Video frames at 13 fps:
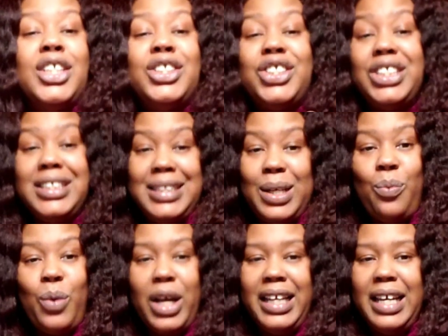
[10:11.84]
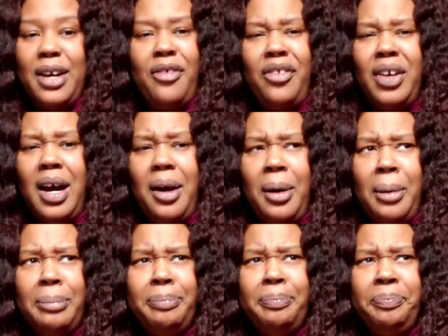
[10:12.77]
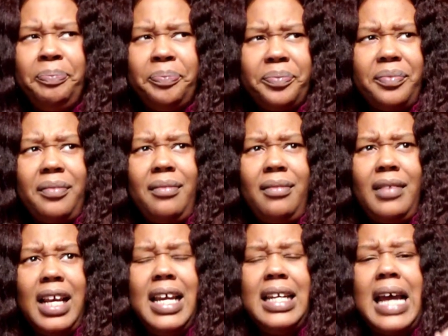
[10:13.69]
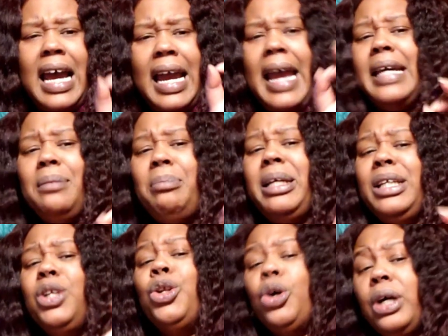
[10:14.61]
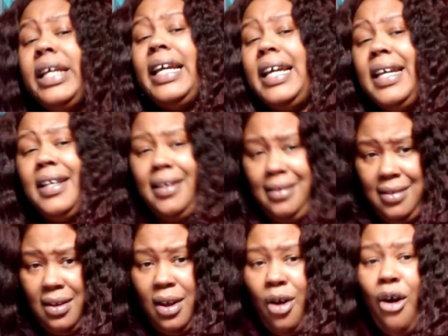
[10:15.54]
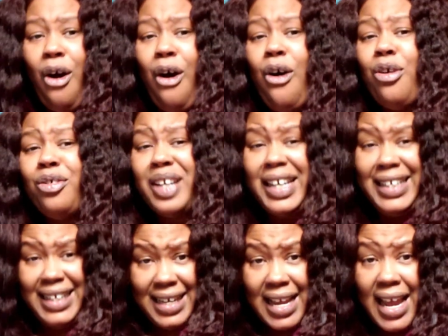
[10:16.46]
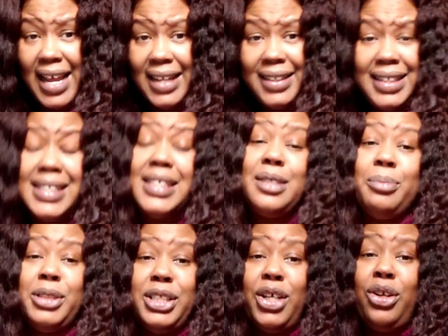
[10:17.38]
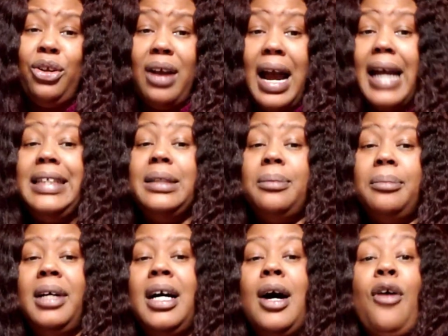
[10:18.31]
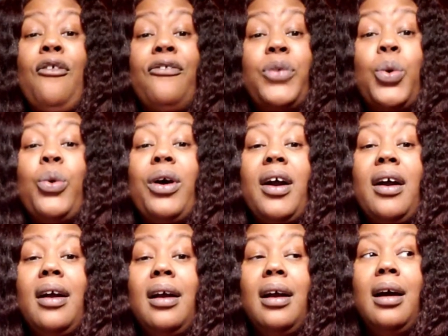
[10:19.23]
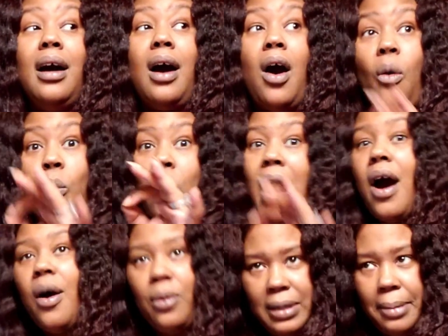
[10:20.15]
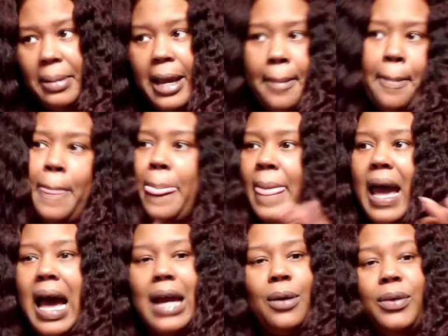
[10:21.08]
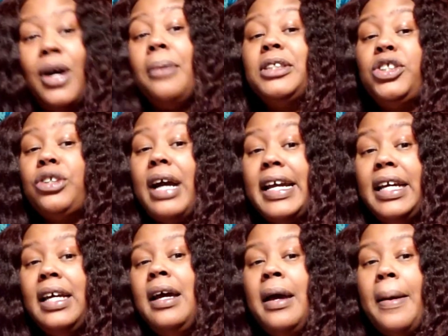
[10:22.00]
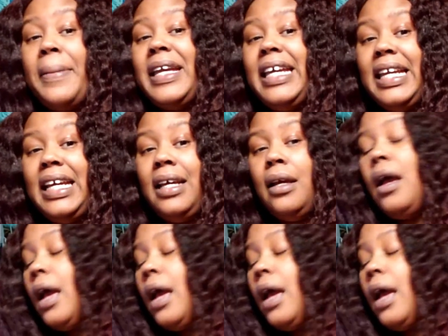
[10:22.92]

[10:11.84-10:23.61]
She sent one gift, and I had been looking already at this particular item for a while, and I'm like, I don't know, I'm gonna try it, I'm gonna get it.